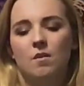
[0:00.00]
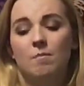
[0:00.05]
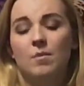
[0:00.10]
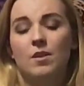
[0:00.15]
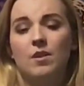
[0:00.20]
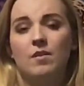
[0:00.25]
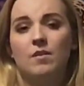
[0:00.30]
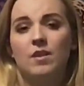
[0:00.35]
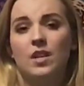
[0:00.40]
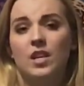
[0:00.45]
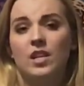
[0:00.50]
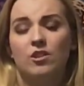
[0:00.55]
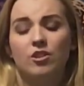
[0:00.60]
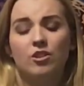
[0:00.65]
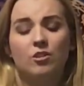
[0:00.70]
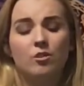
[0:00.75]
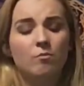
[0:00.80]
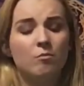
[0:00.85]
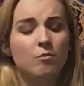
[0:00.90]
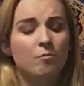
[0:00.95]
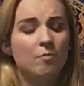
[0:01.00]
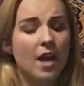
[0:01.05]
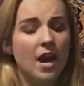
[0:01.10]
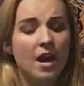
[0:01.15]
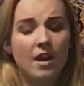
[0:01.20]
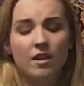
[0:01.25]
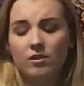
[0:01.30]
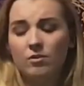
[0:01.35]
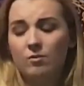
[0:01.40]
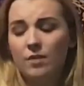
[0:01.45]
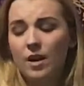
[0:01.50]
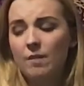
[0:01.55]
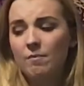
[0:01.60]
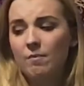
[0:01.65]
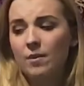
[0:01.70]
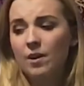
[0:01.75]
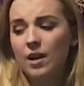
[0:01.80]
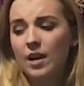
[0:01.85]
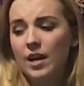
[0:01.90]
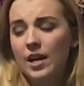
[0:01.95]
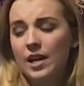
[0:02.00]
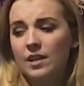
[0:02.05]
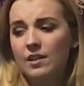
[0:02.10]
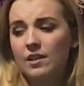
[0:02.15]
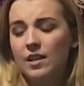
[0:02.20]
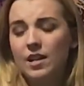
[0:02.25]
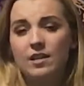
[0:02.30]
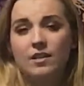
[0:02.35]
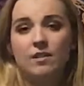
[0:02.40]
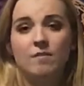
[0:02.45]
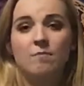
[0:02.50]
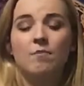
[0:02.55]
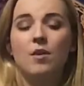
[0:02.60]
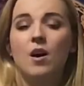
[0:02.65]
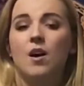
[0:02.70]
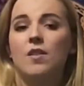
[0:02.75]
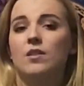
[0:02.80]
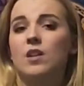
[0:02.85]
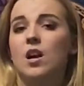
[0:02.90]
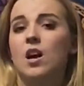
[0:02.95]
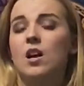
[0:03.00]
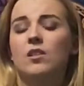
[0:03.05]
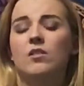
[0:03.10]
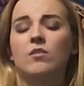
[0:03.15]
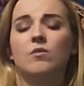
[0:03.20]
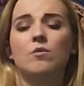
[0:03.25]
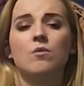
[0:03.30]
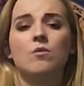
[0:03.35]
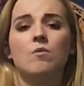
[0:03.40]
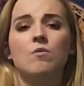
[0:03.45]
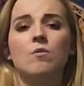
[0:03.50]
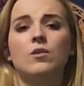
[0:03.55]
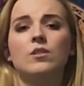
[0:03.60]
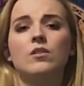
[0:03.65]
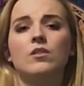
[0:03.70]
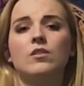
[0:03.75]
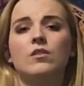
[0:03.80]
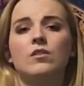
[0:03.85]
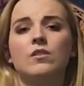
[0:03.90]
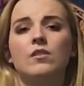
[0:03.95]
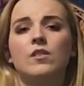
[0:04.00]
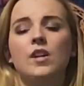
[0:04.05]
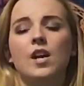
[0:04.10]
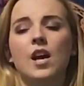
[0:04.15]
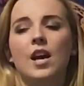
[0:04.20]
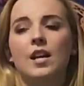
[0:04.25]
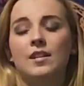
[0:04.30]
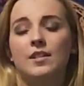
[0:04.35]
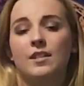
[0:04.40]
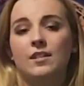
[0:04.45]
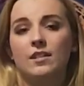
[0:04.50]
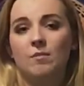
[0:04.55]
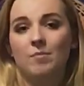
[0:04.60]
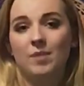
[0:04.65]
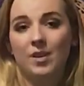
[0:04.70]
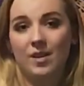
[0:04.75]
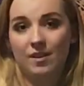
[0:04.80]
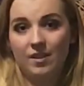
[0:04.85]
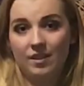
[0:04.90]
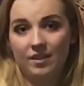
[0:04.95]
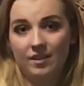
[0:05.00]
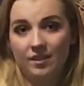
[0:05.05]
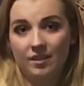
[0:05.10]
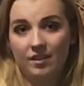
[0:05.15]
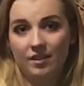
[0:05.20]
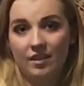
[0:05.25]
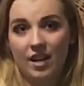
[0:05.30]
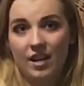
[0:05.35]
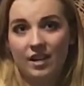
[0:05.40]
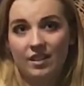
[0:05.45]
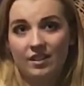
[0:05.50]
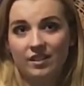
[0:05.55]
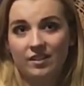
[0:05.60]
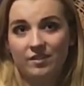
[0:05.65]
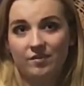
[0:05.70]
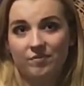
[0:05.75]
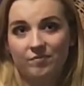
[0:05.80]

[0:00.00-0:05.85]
But they just passed right by and didn't bother us or the horses and disappeared into the night.